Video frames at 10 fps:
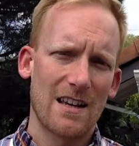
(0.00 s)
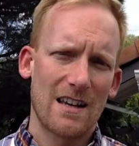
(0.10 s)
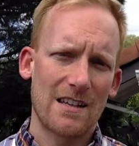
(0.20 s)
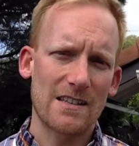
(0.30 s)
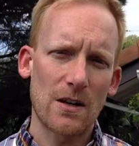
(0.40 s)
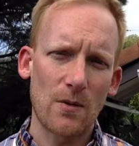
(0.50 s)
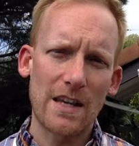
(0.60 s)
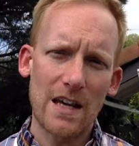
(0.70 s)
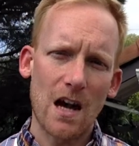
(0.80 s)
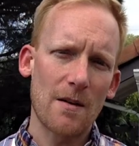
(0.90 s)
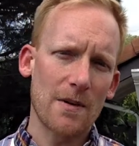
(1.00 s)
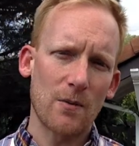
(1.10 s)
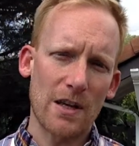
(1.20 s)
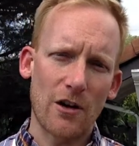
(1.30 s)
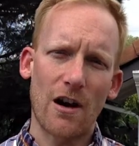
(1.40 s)
And so we come and
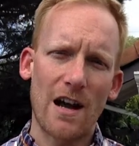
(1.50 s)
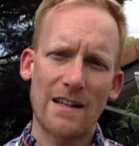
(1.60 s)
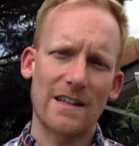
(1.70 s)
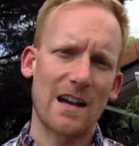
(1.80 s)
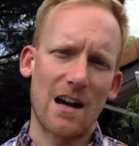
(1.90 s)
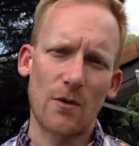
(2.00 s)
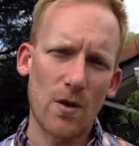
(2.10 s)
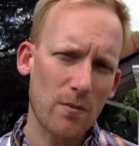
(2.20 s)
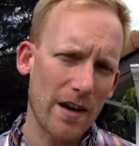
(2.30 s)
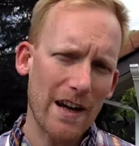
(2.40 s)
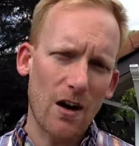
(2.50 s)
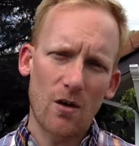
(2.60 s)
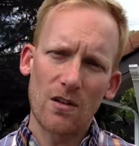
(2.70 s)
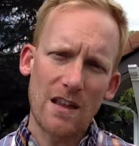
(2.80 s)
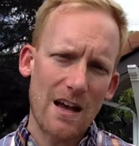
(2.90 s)
we cry to God and we bring our
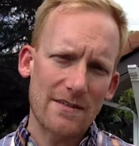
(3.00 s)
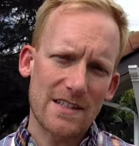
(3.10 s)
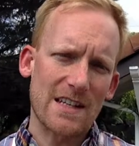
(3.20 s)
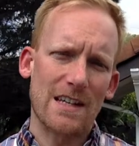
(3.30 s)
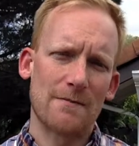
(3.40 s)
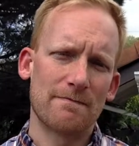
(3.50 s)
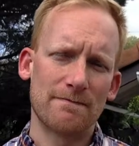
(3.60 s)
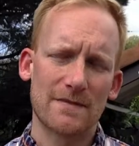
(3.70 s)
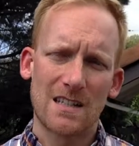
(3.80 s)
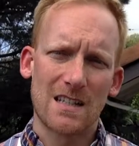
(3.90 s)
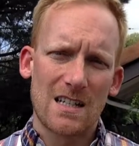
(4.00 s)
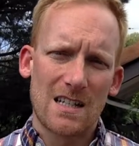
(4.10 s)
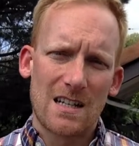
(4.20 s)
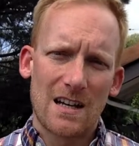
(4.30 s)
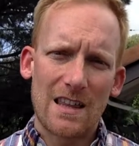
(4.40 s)
whole lives to Him.
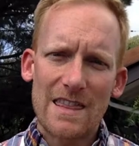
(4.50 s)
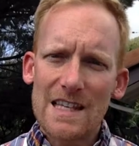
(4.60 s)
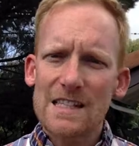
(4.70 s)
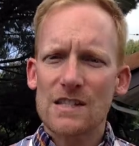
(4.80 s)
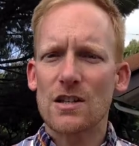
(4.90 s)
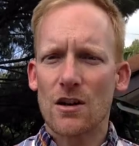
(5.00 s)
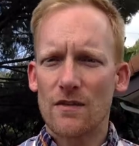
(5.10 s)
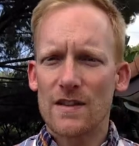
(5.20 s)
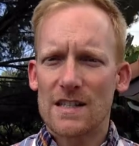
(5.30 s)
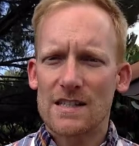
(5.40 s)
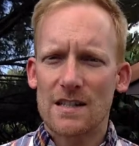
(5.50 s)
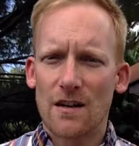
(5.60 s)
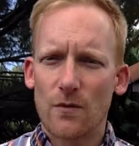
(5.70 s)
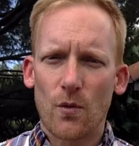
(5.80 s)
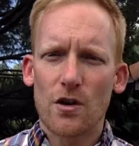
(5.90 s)
This service
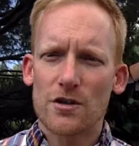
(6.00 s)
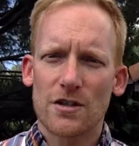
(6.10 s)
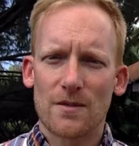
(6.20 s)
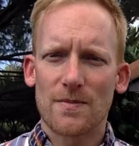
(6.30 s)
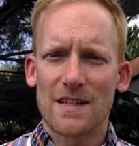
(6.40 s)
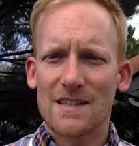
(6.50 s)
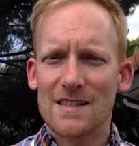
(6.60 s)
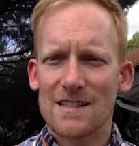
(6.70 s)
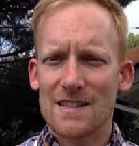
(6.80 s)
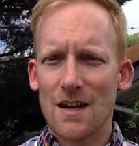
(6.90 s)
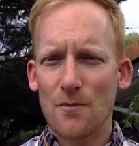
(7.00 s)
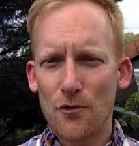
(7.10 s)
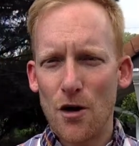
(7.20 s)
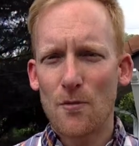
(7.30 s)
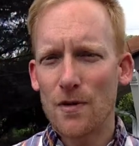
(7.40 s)
of worship is
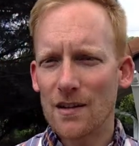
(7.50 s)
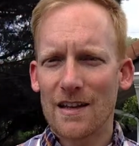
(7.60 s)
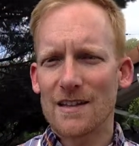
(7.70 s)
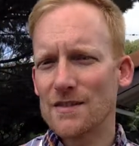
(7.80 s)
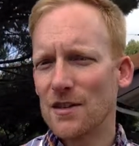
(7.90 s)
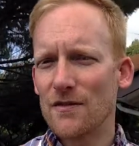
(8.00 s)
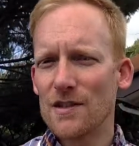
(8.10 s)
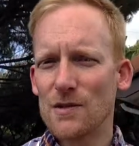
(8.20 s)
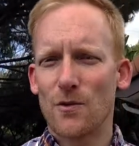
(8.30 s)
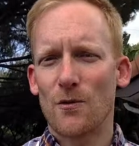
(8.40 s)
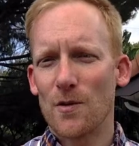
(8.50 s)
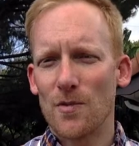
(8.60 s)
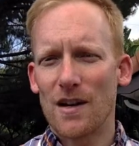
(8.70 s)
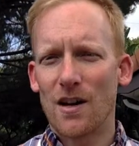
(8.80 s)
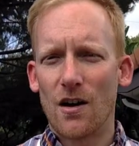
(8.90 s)
appropriately a service where we
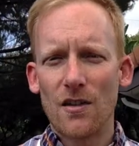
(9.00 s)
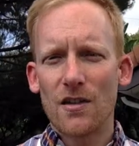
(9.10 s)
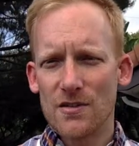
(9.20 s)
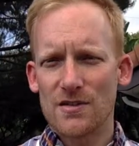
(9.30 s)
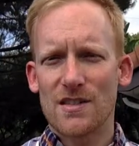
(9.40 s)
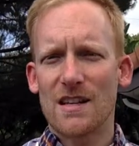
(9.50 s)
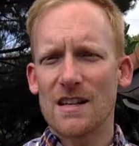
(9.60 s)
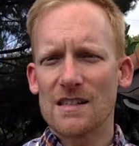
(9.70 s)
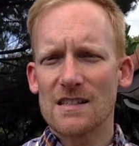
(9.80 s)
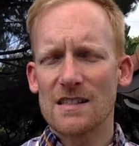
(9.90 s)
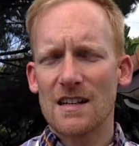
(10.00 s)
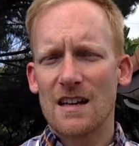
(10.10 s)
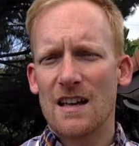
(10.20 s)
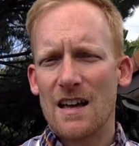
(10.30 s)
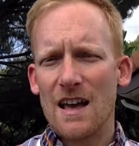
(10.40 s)
bring all those things.
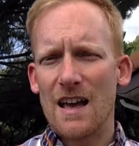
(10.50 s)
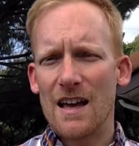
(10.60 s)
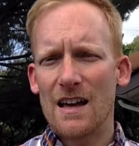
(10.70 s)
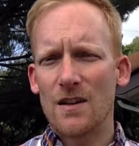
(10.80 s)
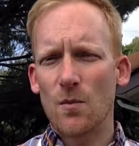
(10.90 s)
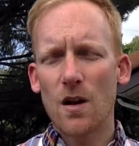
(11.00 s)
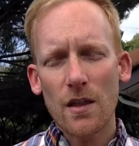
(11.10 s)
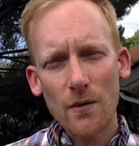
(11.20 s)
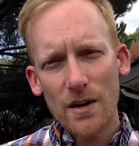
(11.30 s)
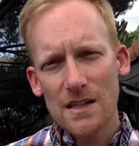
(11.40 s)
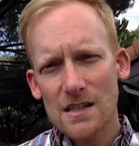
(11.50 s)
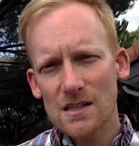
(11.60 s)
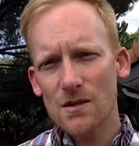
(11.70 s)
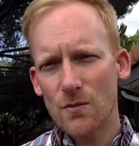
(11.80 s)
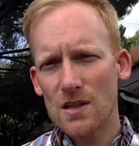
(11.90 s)
And one of the
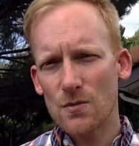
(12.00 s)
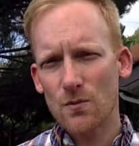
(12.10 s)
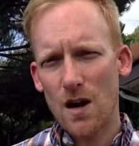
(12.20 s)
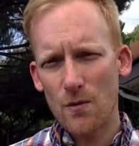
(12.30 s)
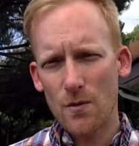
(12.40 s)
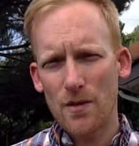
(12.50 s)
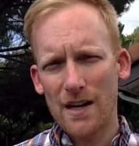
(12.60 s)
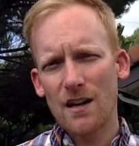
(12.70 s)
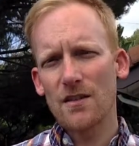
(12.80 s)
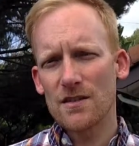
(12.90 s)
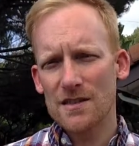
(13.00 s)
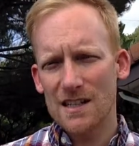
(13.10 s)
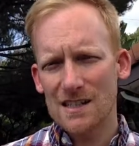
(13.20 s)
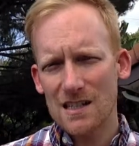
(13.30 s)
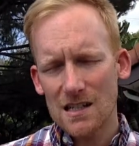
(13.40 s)
reasons why we're bringing all those
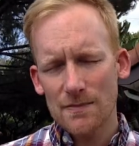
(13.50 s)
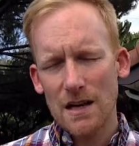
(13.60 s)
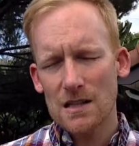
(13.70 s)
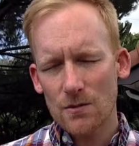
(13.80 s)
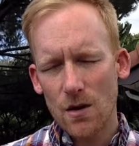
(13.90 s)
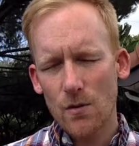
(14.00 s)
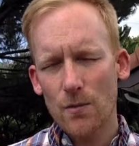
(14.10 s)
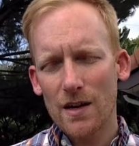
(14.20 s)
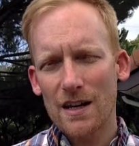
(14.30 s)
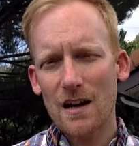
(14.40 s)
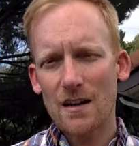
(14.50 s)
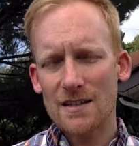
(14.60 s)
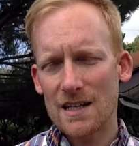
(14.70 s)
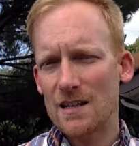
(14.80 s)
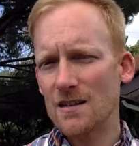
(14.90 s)
things, and especially while we're bringing our
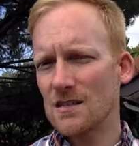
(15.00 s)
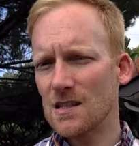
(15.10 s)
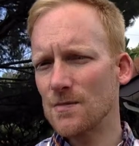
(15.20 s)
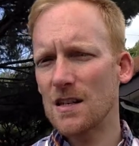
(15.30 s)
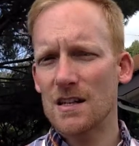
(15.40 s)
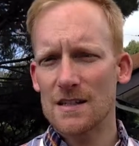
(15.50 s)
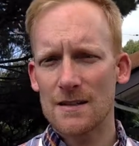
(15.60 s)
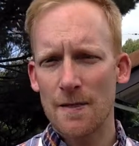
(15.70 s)
tears, is because